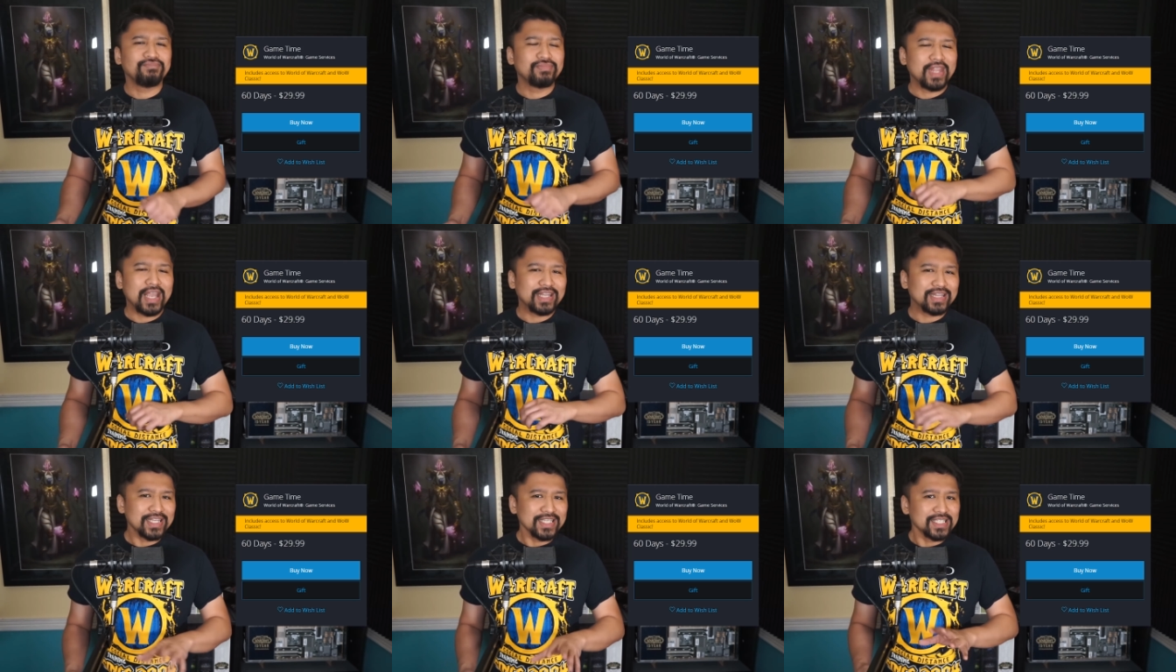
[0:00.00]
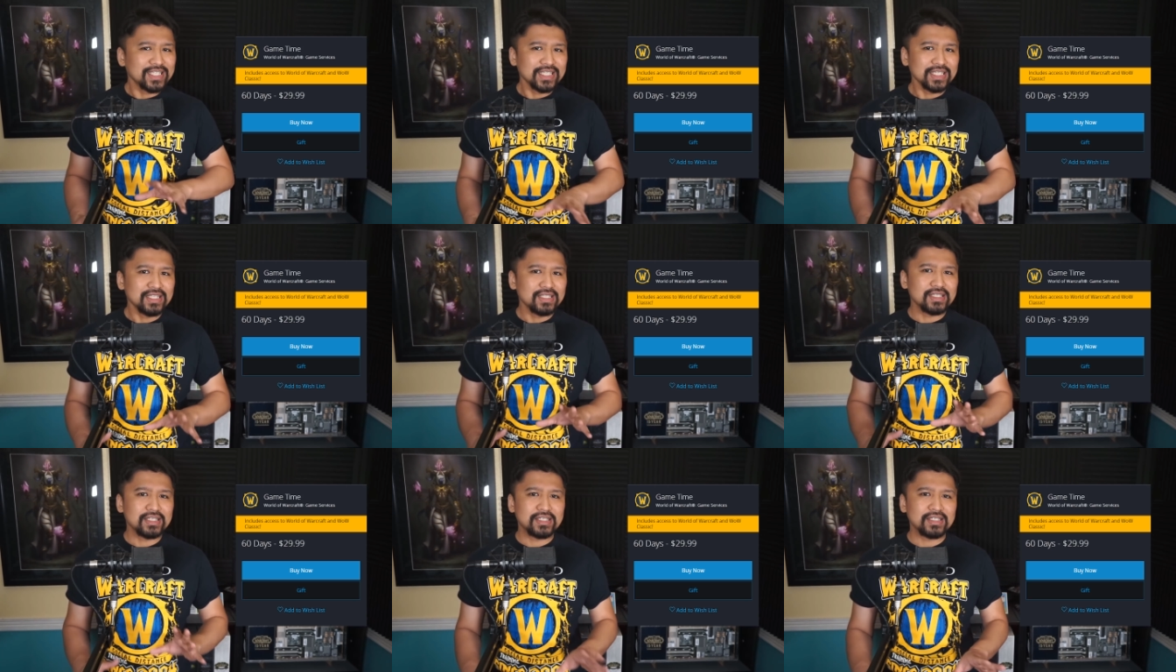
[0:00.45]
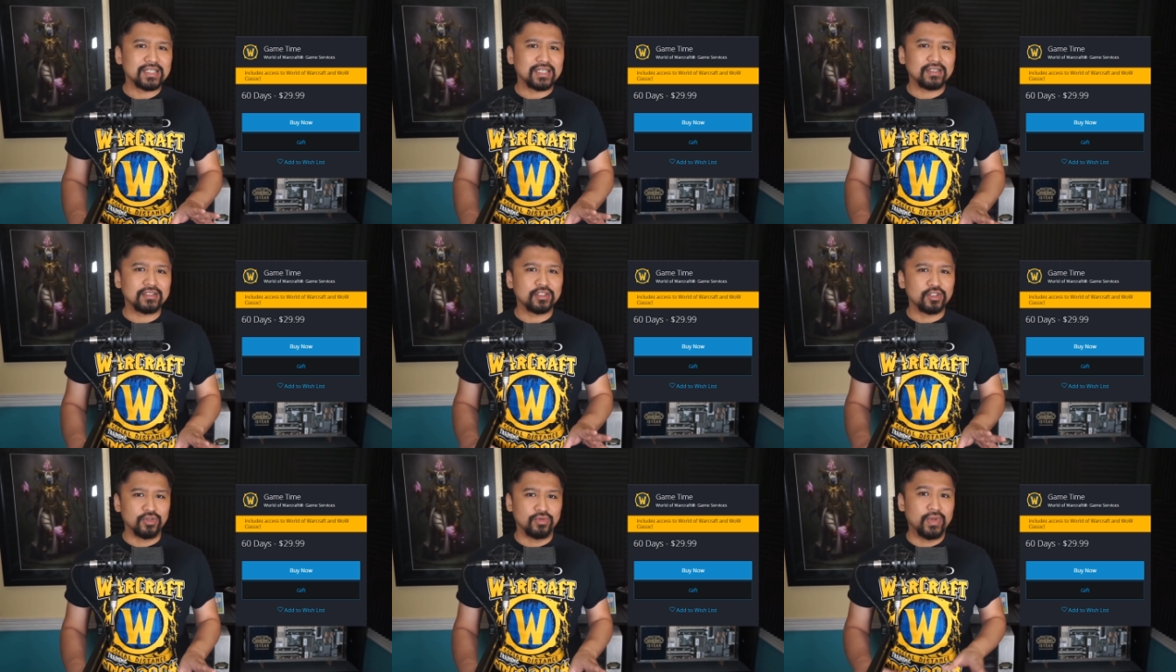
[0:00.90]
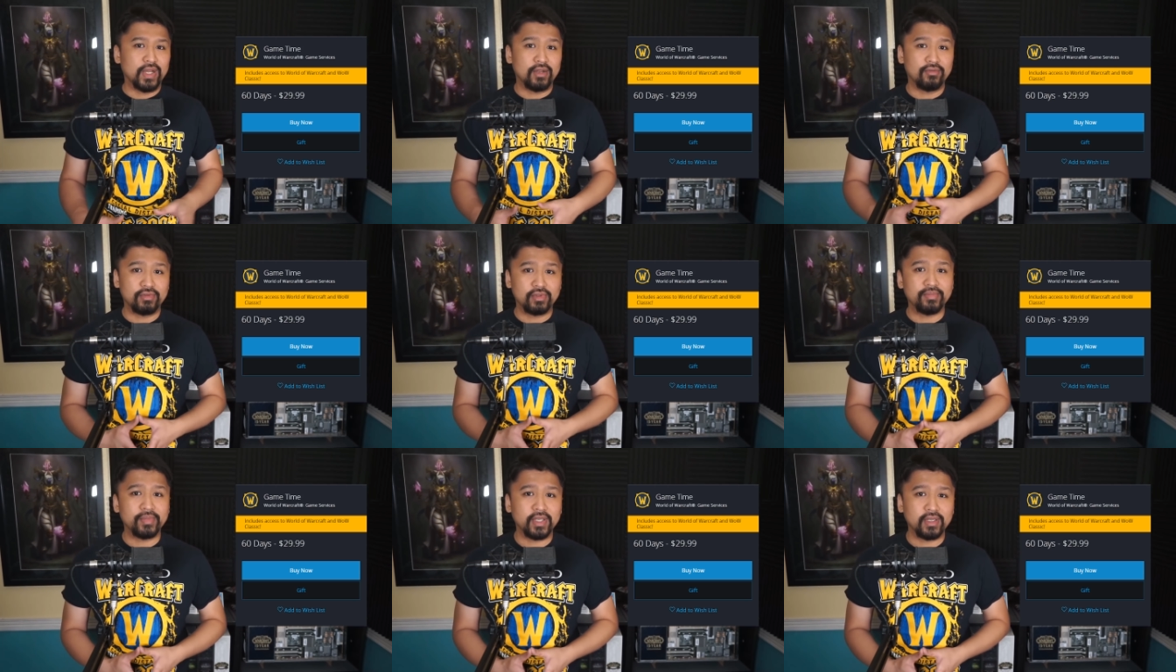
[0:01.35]
And this doesn't sit too well
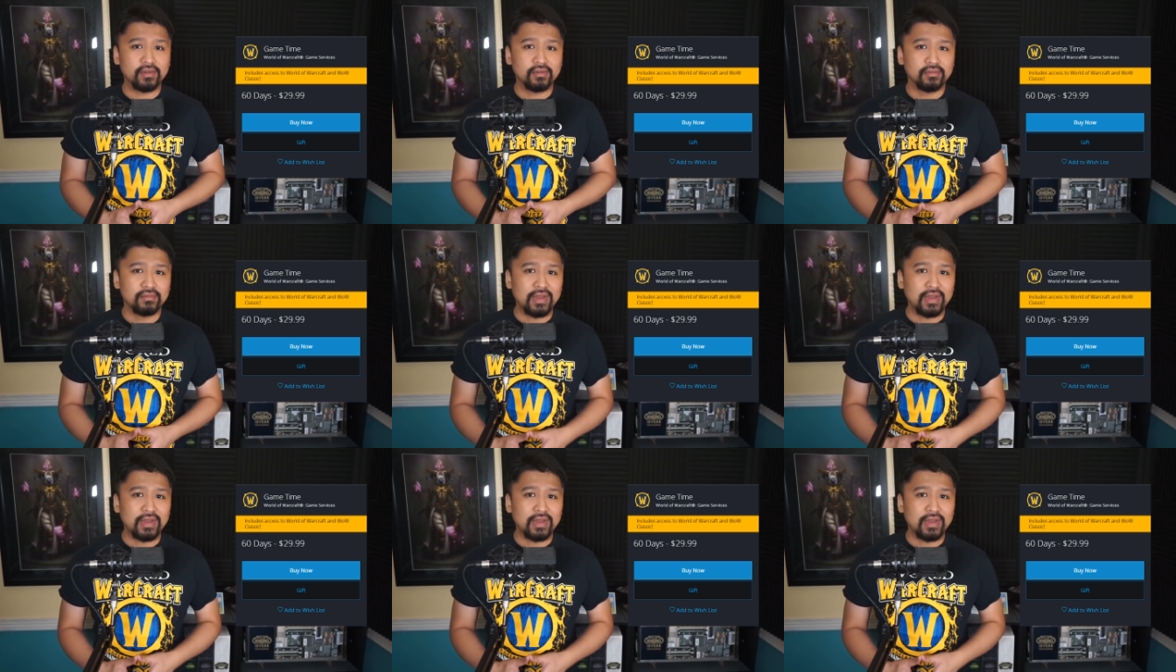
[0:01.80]
with me.